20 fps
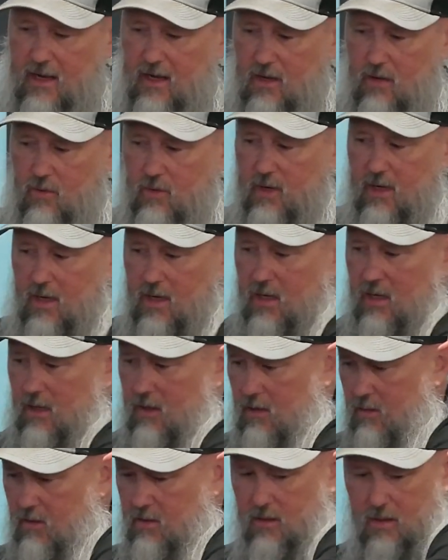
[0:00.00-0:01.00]
ain't going in
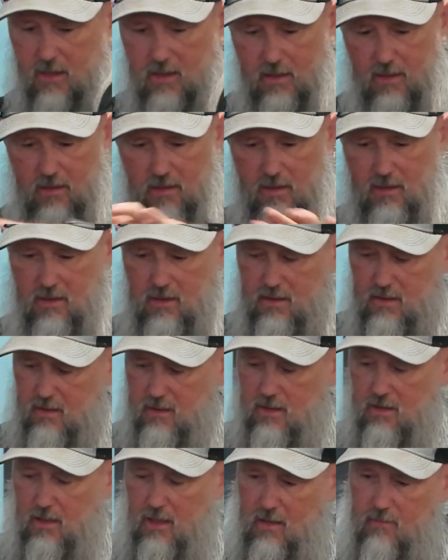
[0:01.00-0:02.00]
here.
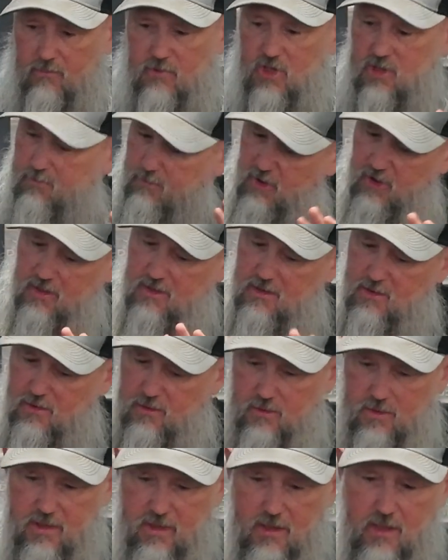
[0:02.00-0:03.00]
I'm just putting
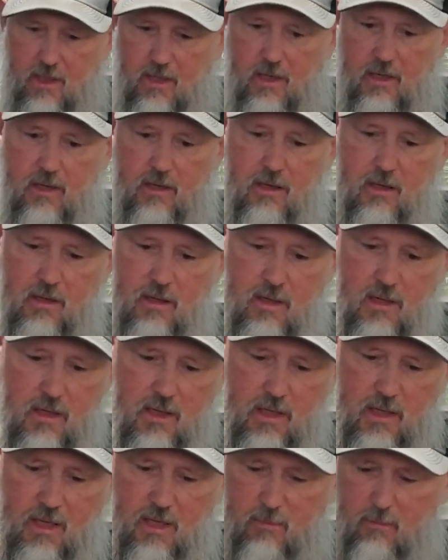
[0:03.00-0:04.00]
tools in here,
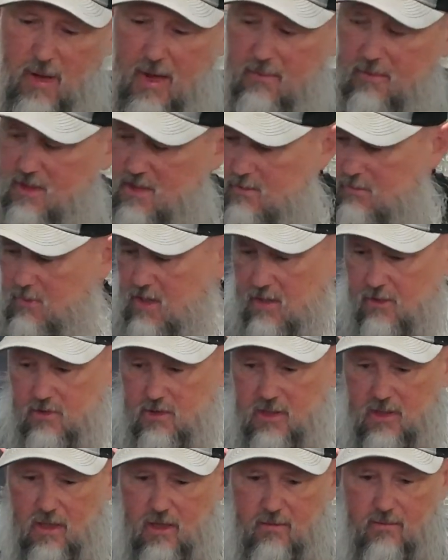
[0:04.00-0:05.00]
maybe some
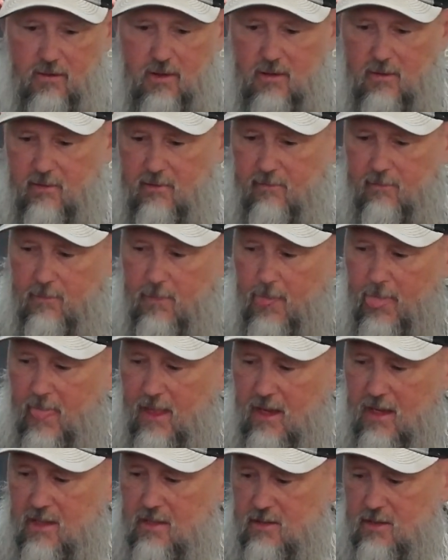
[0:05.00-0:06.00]
other stuff.
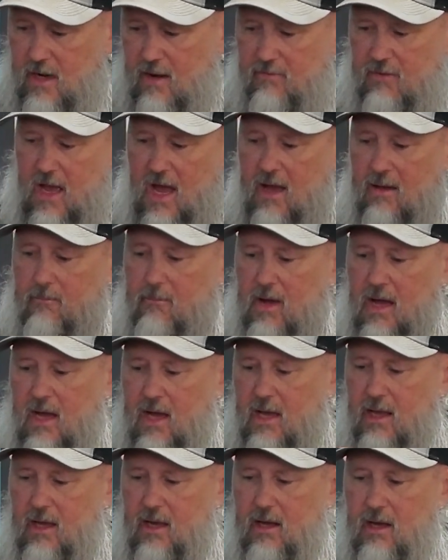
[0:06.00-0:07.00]
So I've got
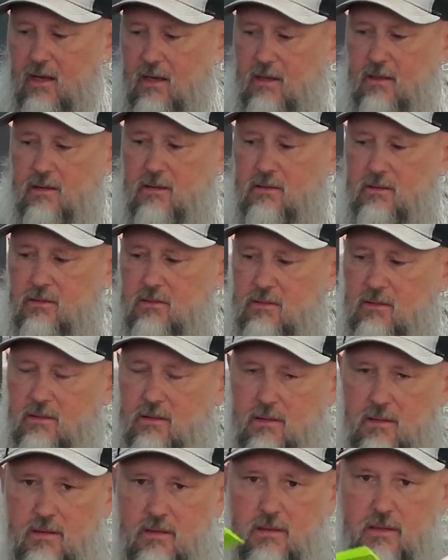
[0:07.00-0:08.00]
my
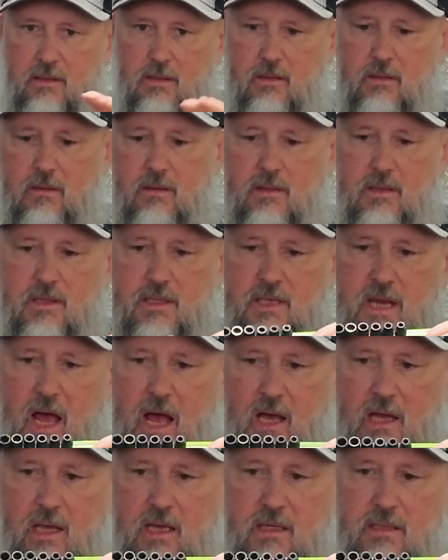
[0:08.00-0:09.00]

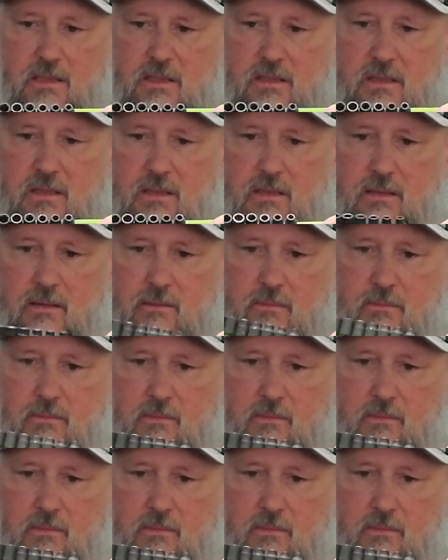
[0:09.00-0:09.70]
sockets,